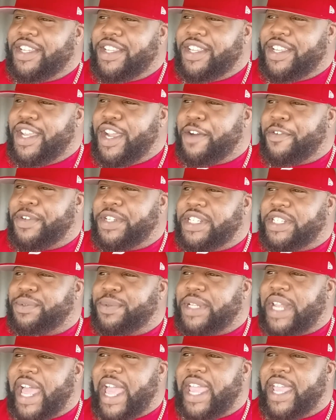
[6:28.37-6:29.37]
You ever just
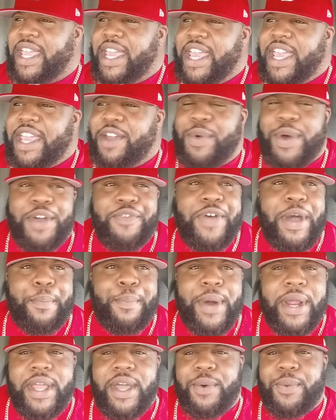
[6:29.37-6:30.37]
was like, well, if I
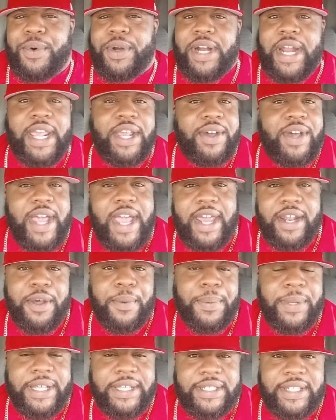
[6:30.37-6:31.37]
break up with her, I ain't gonna have
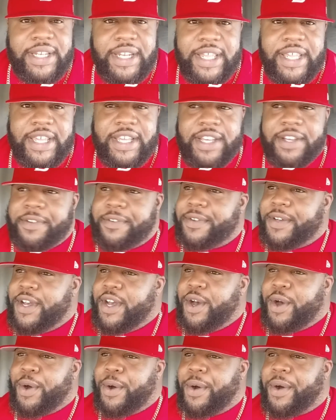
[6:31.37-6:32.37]
no place to live,
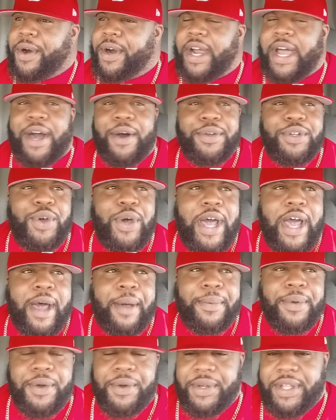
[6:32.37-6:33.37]
or I don't know how
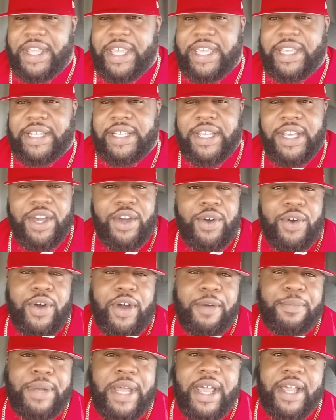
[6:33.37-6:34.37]
I'm gonna eat,
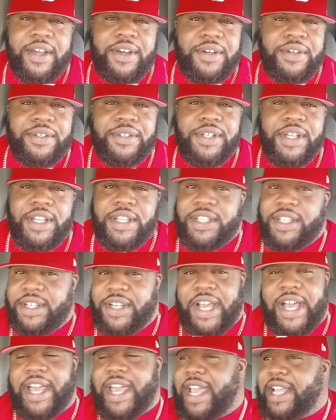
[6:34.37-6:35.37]
or I'm not gonna,
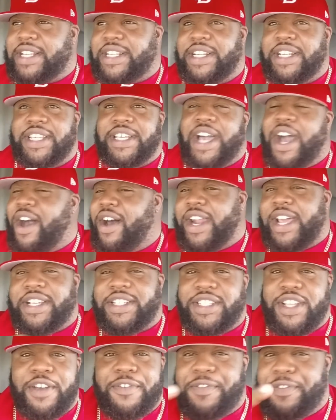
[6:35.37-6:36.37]
actually all that
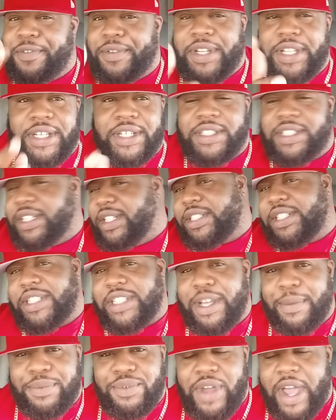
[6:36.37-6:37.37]
stuff. Look,
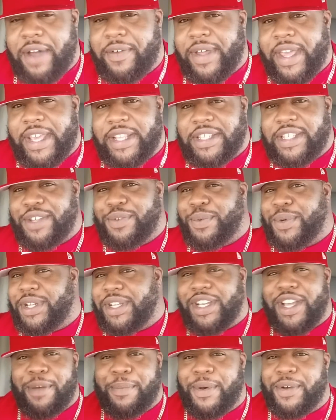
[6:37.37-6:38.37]
just come drive an
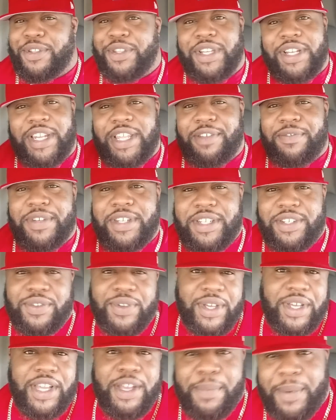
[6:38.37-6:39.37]
18-wheeler. Come on, you can live in this
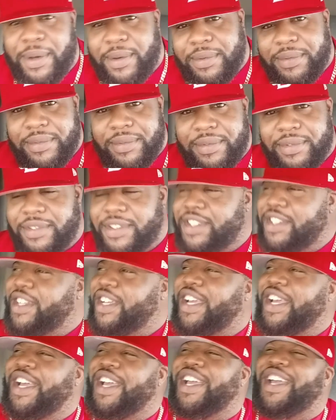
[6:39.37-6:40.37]
truck. Come
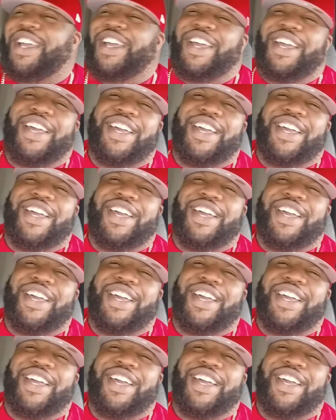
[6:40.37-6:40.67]
on.